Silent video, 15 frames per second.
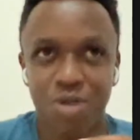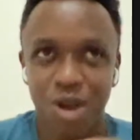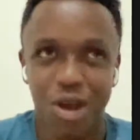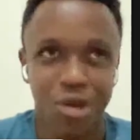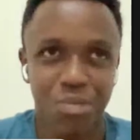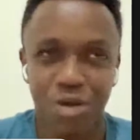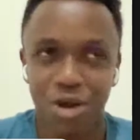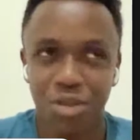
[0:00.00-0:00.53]

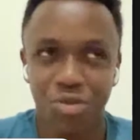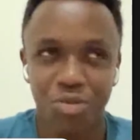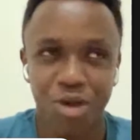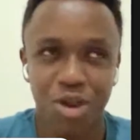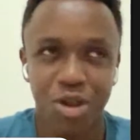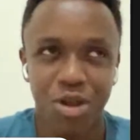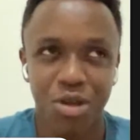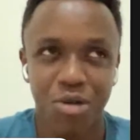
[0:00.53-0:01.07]
like apply to
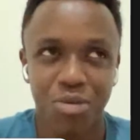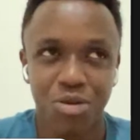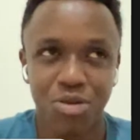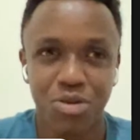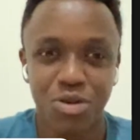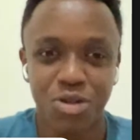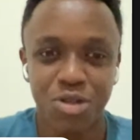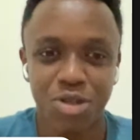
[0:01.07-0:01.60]
many
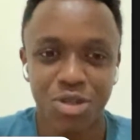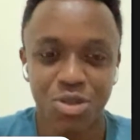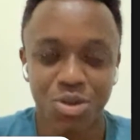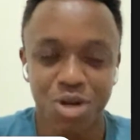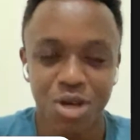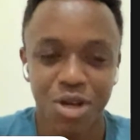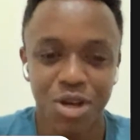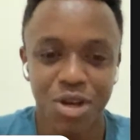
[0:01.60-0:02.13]
opportunities as you
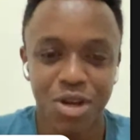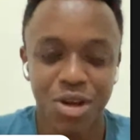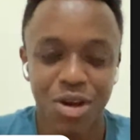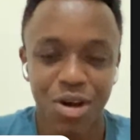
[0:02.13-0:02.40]
can.